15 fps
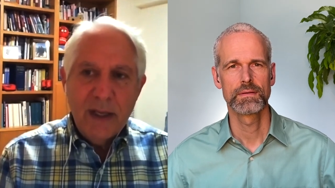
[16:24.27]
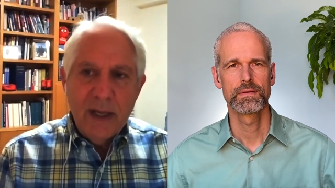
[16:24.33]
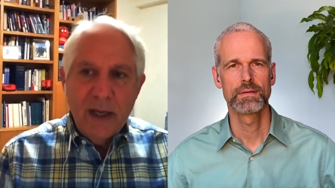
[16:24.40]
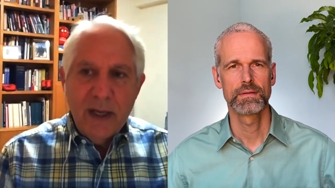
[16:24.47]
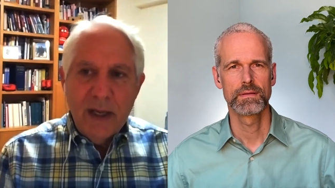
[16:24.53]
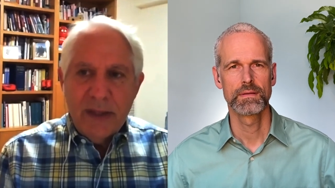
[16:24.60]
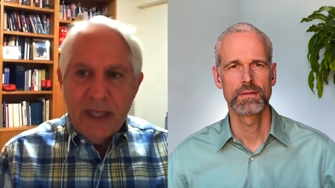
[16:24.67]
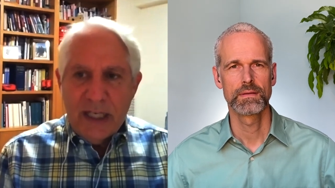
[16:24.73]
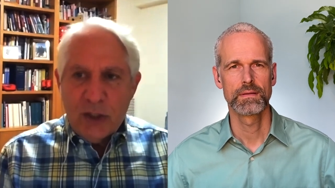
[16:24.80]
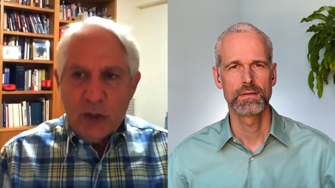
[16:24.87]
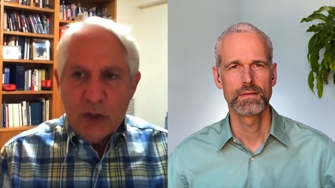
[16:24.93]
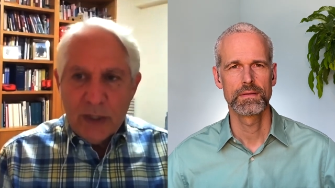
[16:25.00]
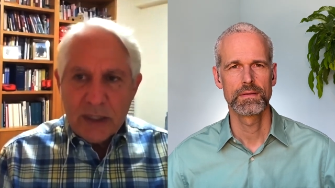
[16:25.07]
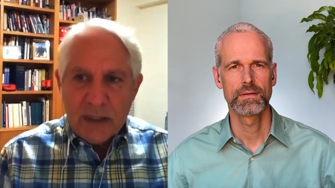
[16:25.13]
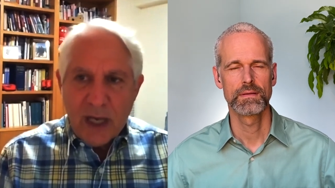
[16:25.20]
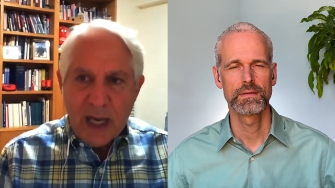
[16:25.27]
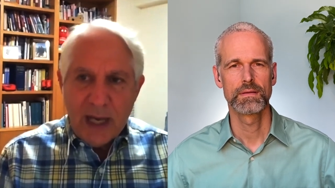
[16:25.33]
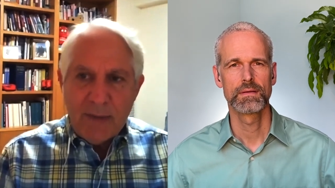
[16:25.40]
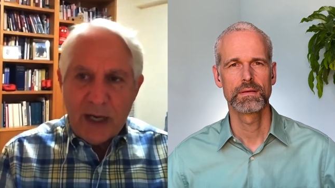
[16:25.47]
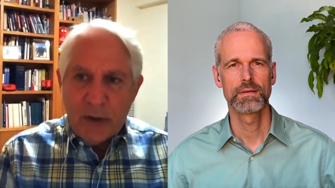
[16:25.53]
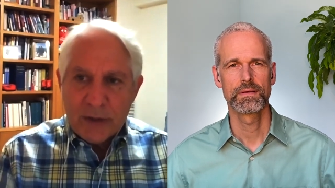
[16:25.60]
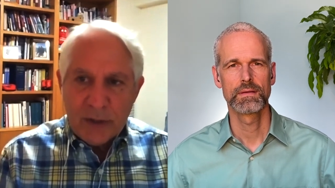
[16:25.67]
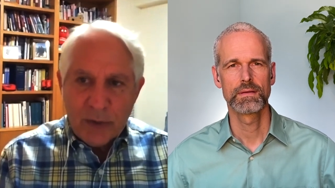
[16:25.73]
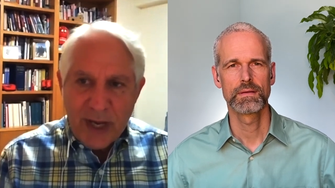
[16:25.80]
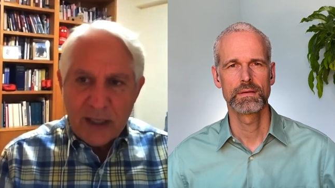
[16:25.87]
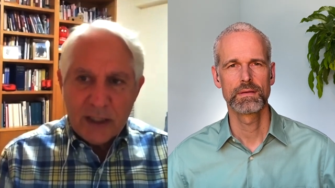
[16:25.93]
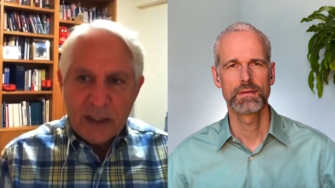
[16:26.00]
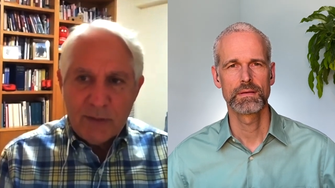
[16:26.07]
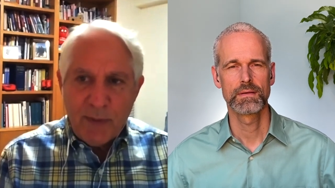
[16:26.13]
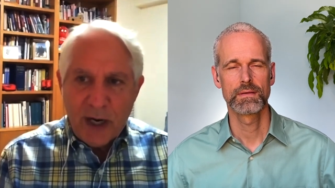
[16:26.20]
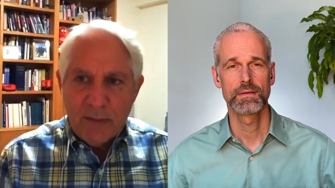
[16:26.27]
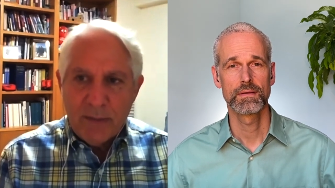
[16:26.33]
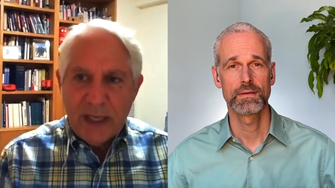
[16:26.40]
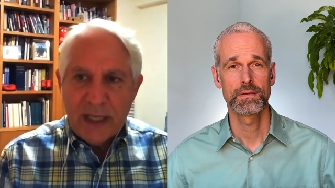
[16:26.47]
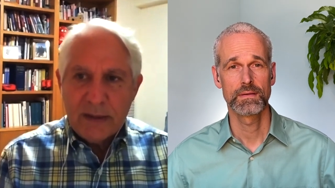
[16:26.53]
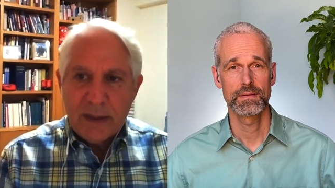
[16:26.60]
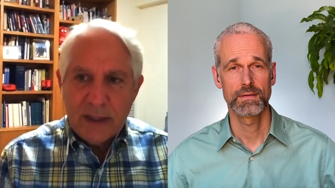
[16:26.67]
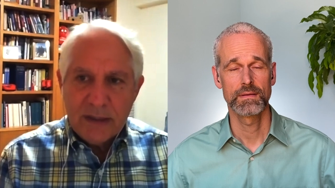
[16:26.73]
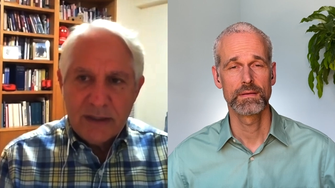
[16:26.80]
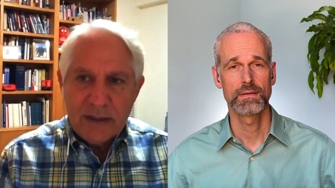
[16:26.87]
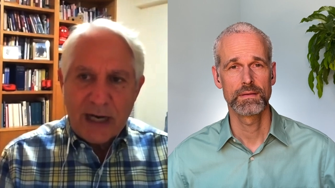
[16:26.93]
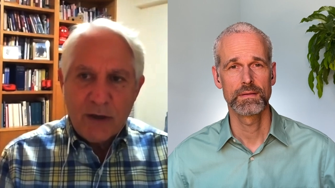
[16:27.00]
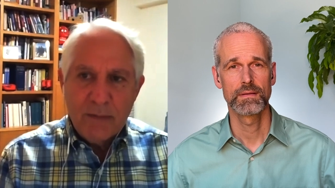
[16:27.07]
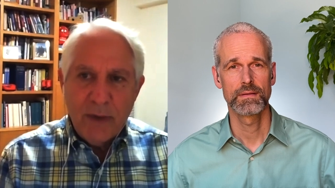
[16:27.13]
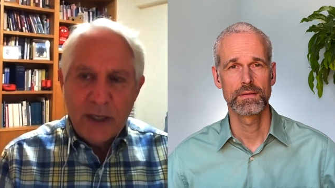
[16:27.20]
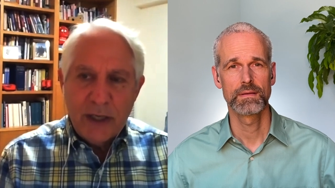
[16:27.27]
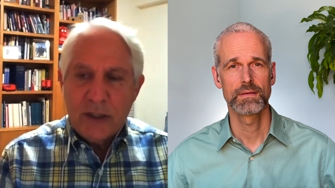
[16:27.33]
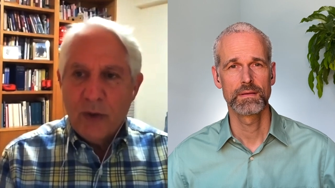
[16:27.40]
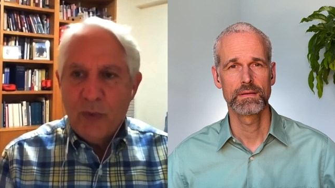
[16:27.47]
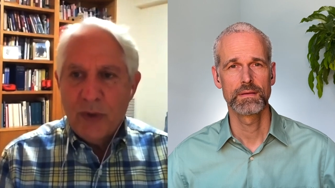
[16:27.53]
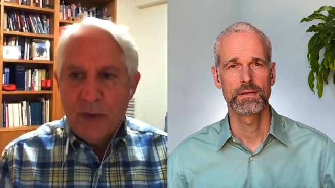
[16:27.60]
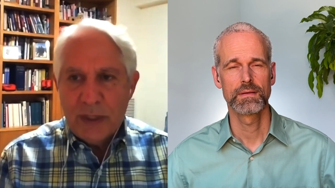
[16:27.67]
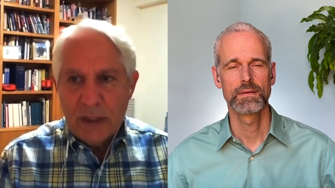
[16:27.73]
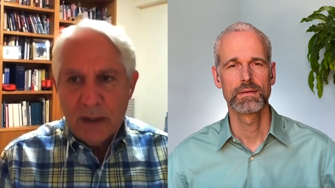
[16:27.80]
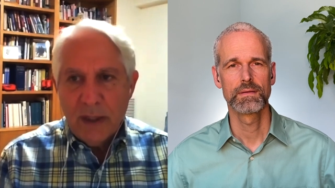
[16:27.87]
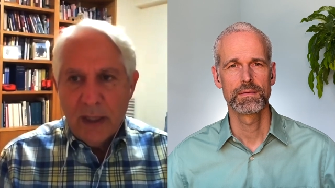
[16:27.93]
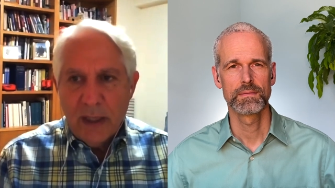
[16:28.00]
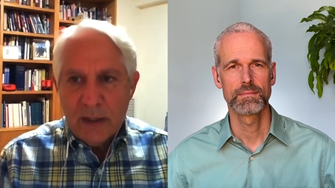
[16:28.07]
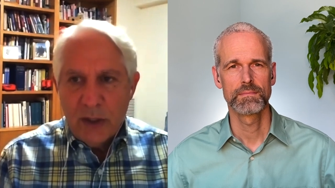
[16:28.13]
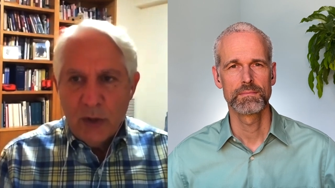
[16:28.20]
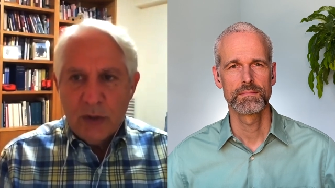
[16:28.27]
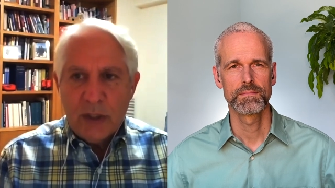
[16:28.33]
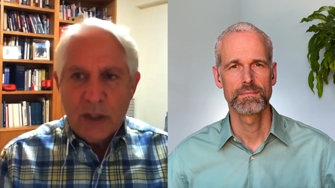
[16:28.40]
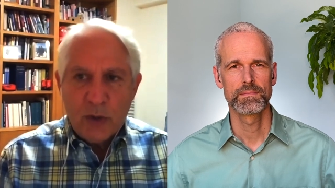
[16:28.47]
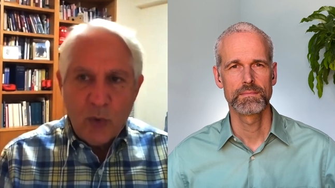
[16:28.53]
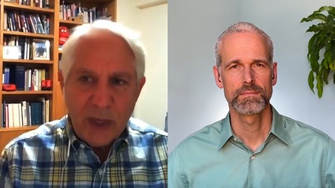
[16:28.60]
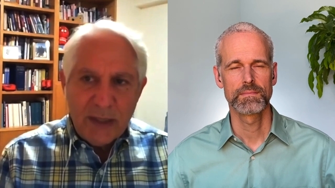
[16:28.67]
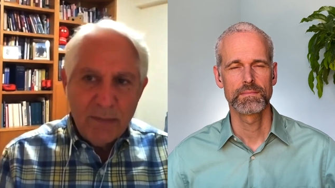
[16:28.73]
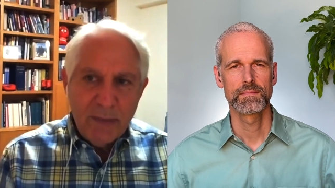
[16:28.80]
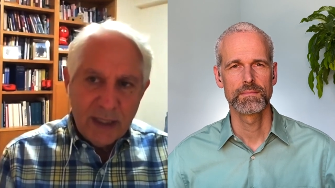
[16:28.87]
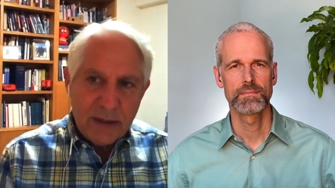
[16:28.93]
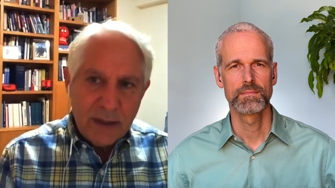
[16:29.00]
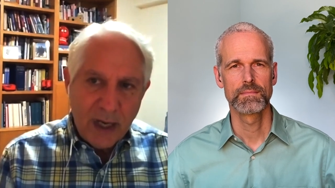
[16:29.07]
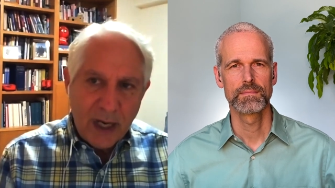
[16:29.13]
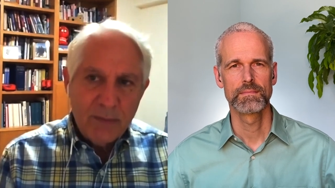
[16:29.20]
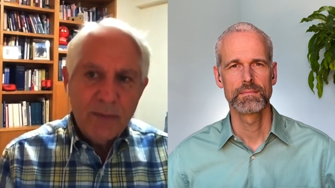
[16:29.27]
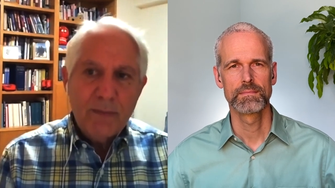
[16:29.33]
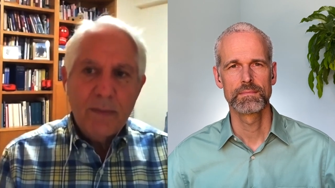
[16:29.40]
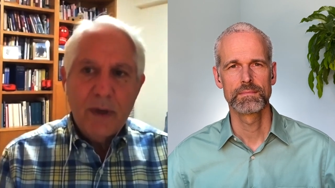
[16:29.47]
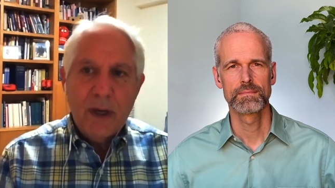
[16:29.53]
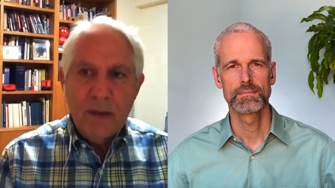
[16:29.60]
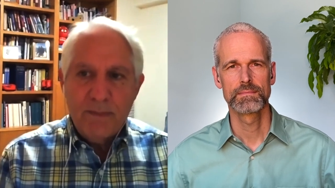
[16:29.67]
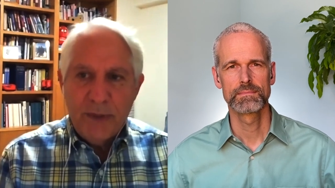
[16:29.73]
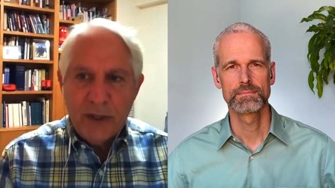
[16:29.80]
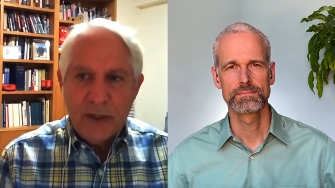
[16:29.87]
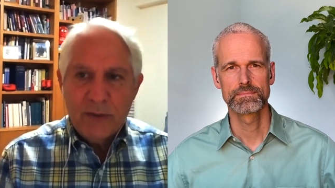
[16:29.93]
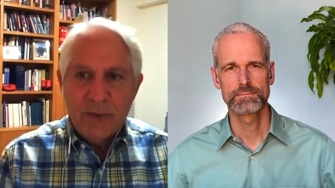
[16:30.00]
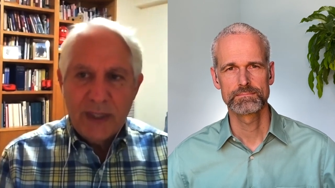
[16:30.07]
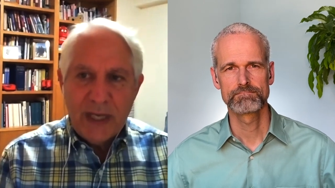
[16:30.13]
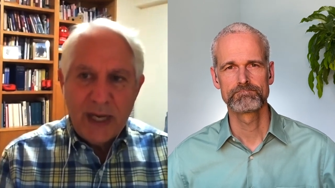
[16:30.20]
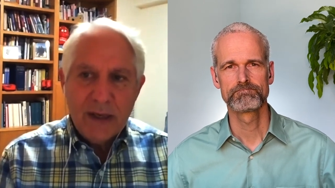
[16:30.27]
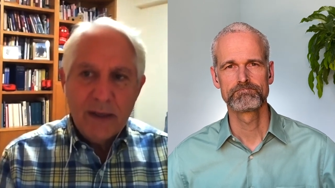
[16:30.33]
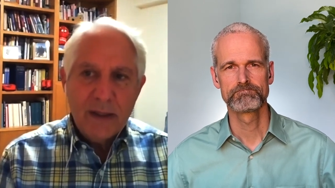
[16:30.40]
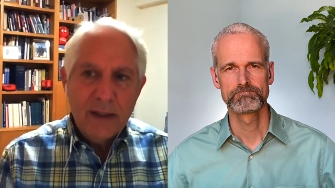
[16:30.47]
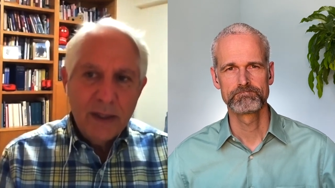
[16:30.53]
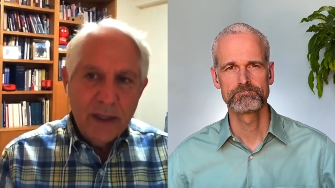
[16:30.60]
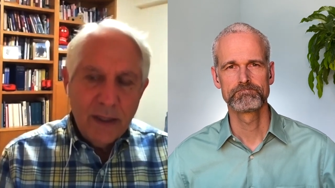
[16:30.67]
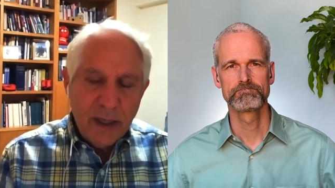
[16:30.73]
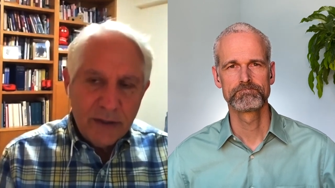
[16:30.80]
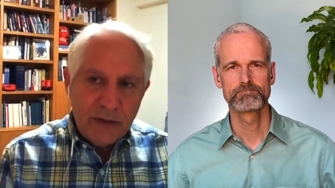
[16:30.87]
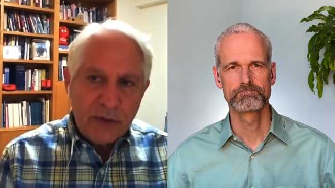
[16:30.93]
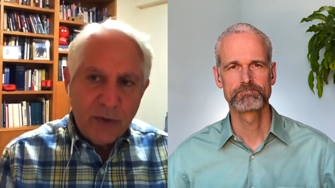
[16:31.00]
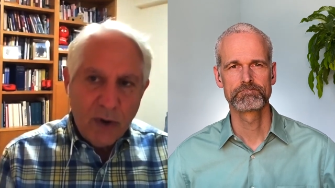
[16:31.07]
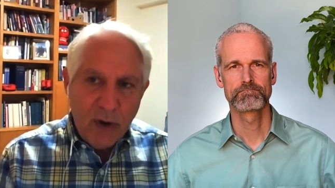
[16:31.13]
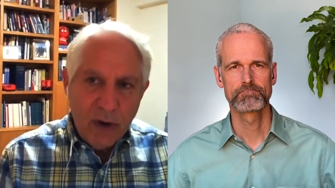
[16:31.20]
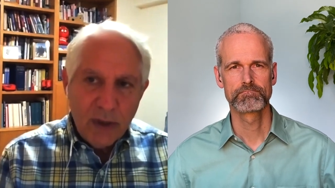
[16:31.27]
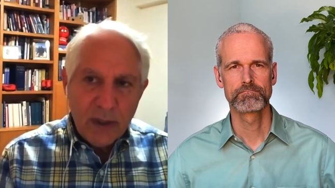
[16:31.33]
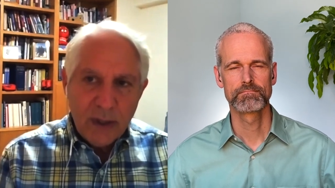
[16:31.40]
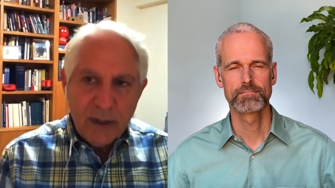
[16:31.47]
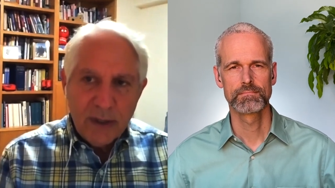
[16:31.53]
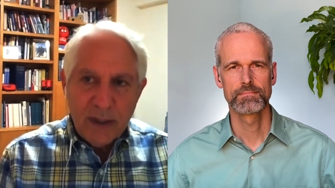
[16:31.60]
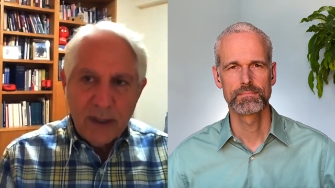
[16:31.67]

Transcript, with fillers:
Speaker 1: The issue of the time, I also ran an experiment in Sacramento where we used a 20-minute time period, and we had a strong